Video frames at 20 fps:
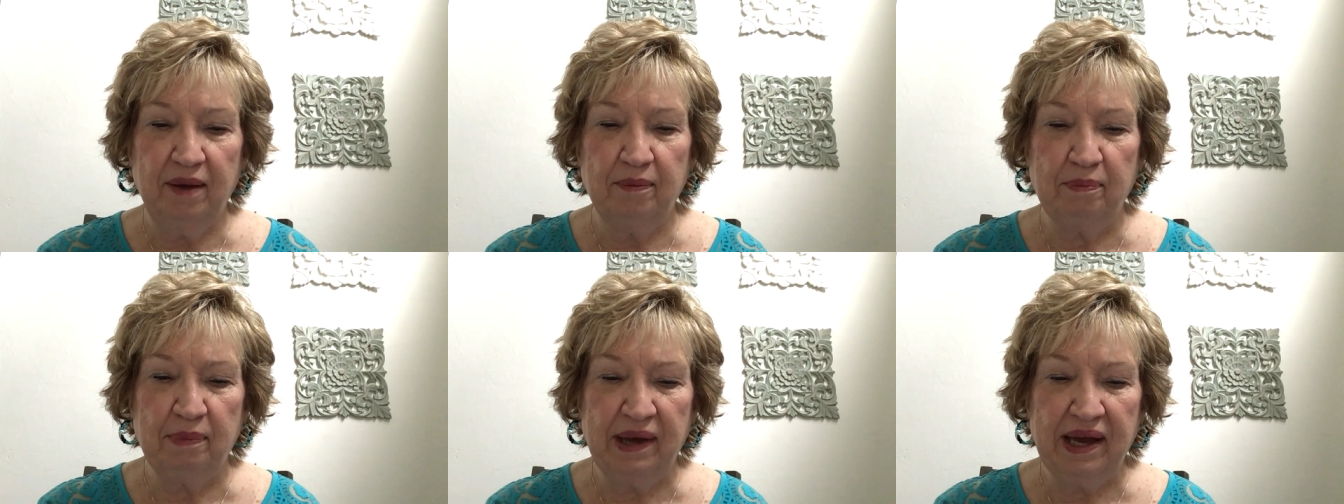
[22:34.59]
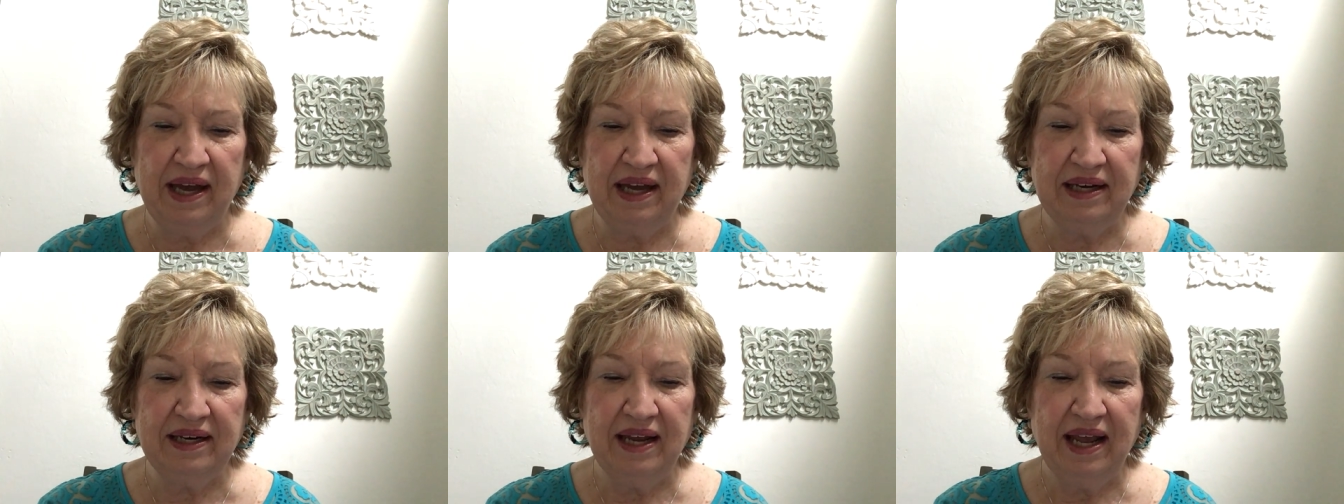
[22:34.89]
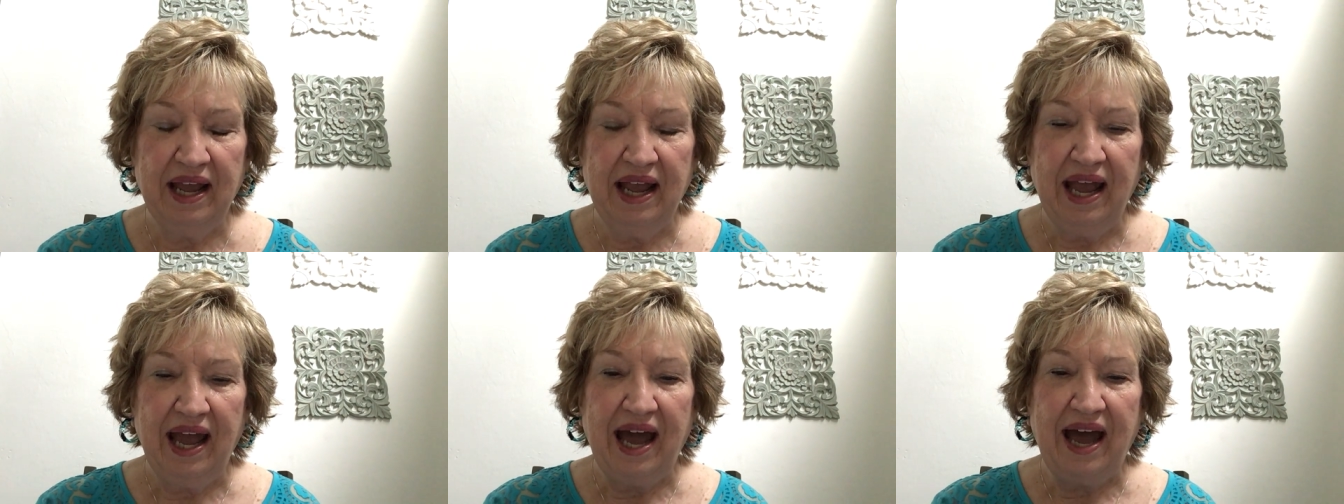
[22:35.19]
But
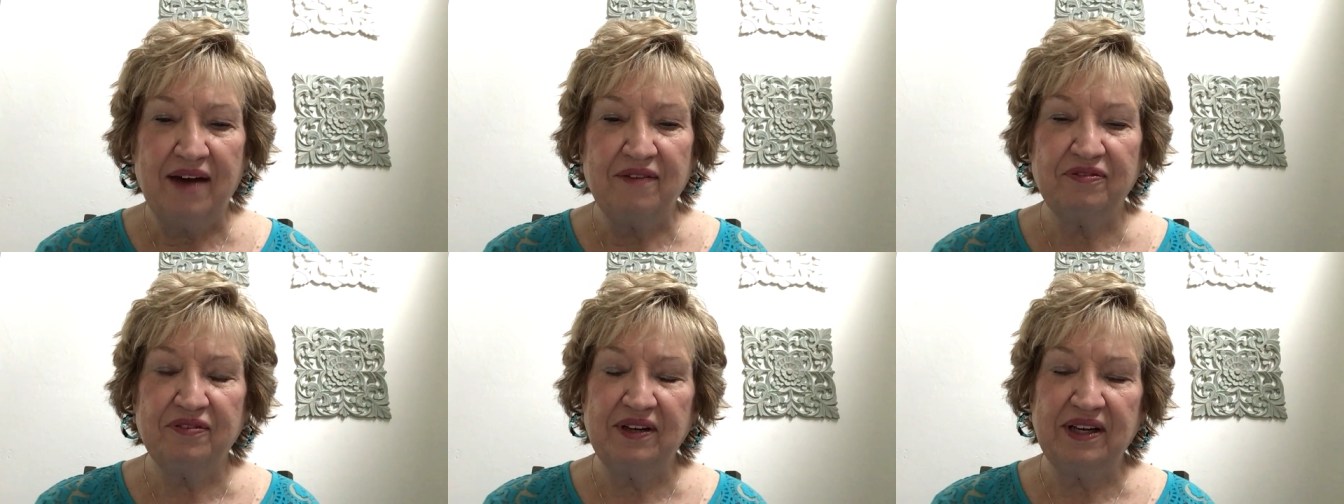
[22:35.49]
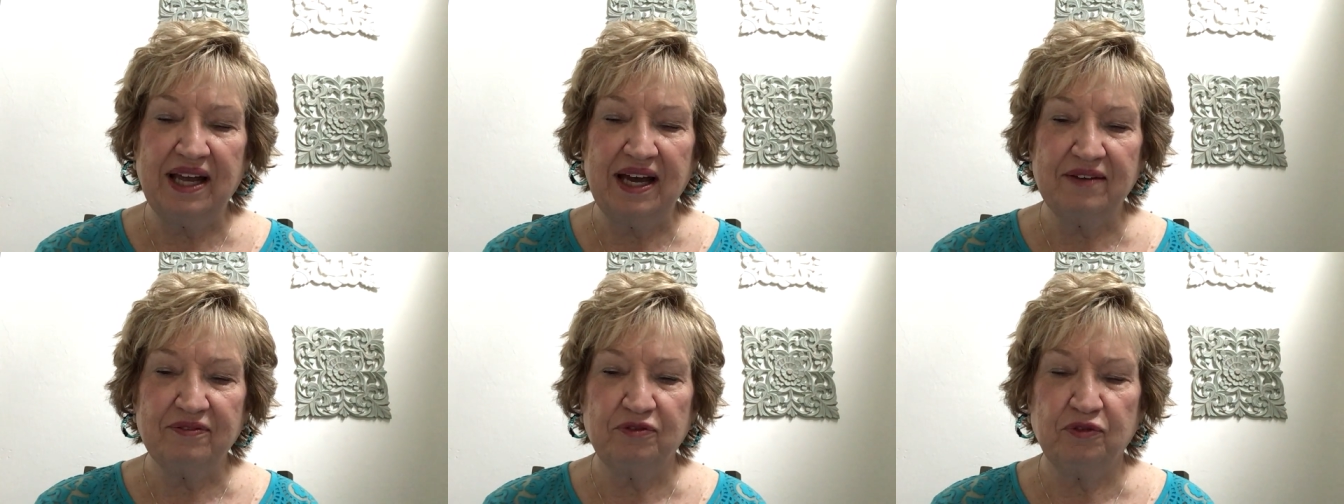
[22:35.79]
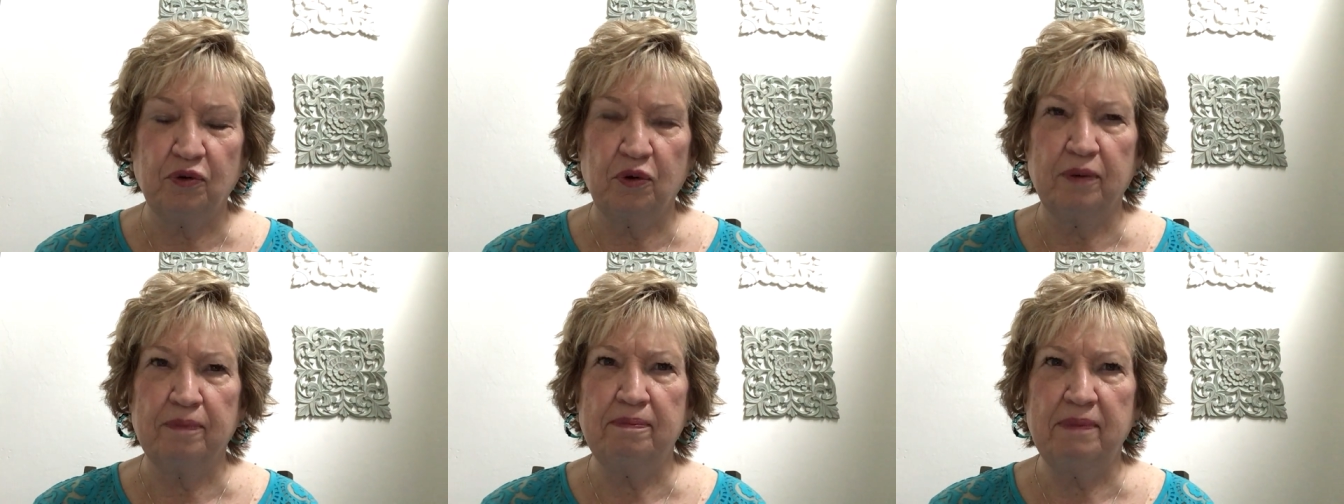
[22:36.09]
I feel
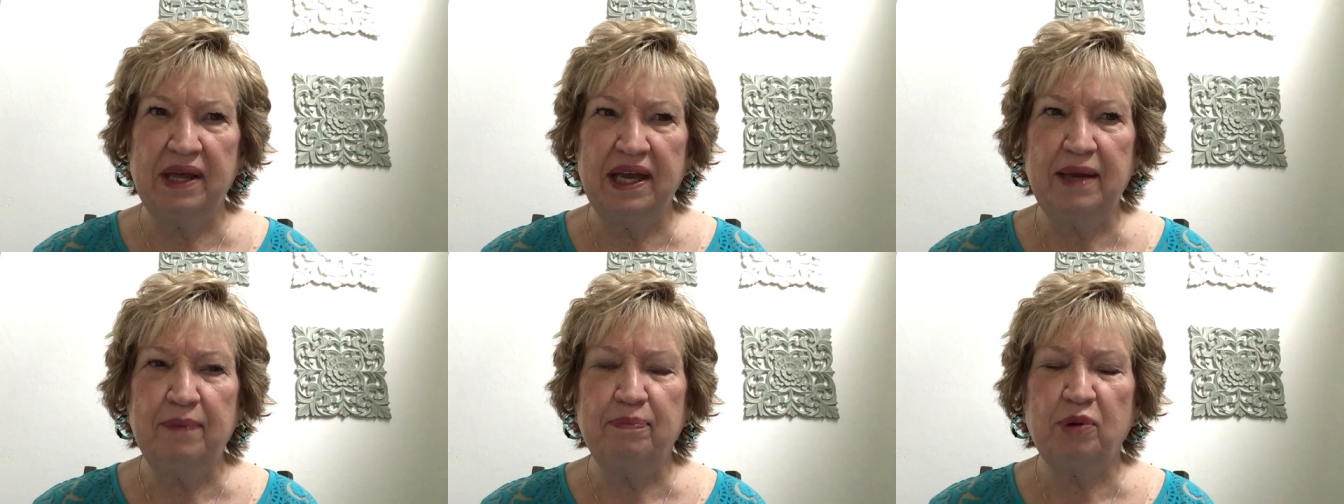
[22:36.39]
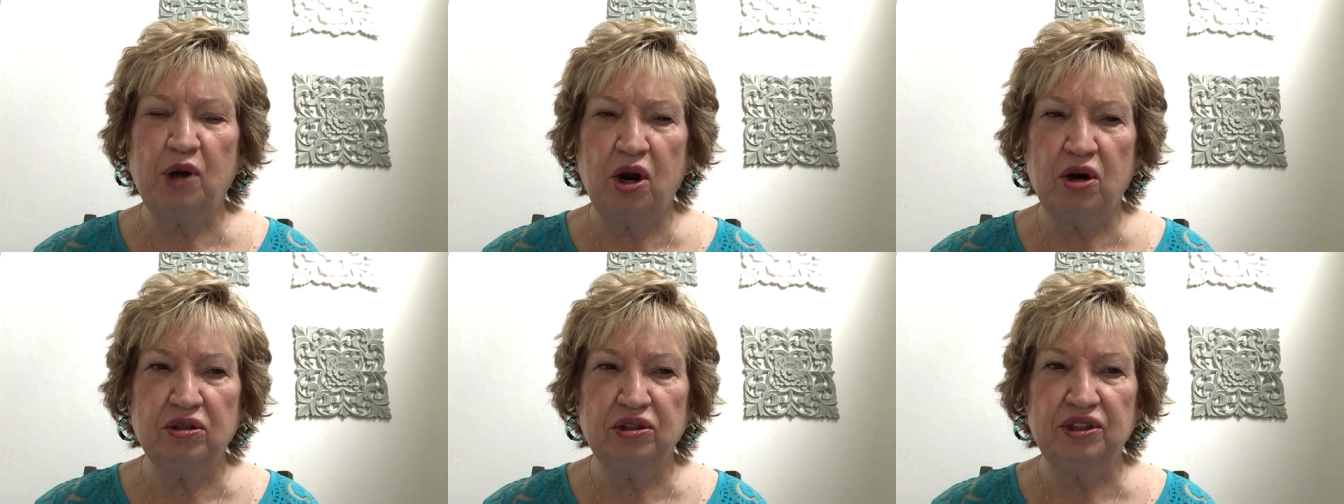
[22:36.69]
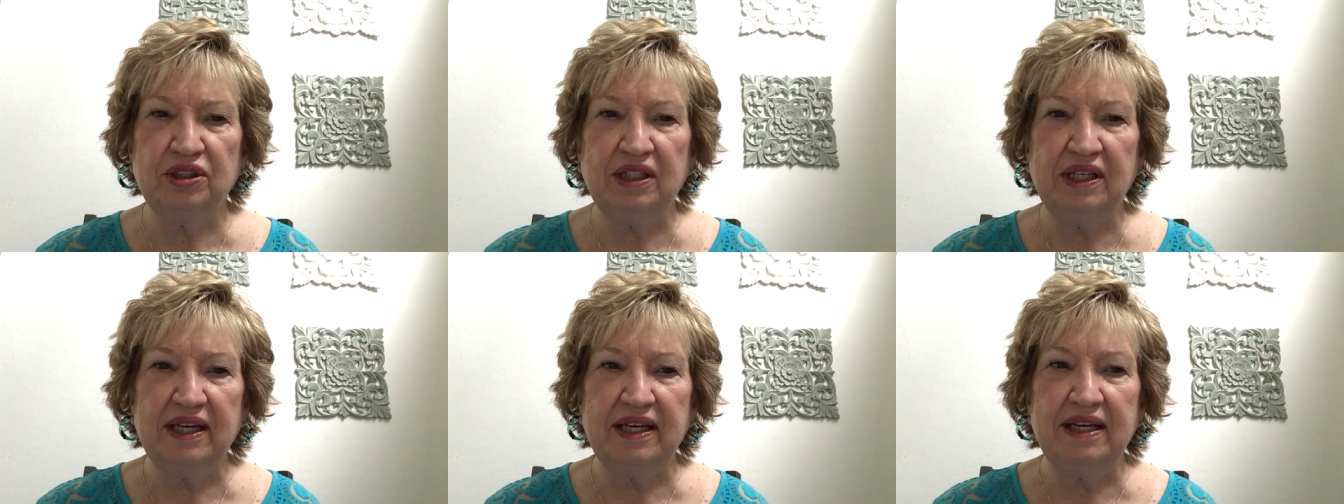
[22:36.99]
like for me
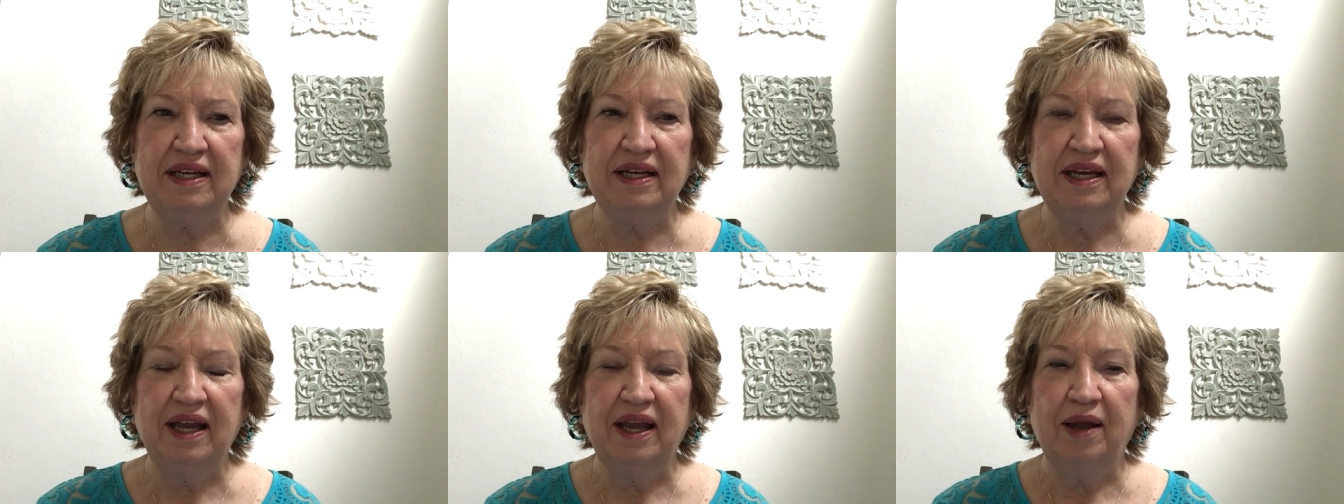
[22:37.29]
personally,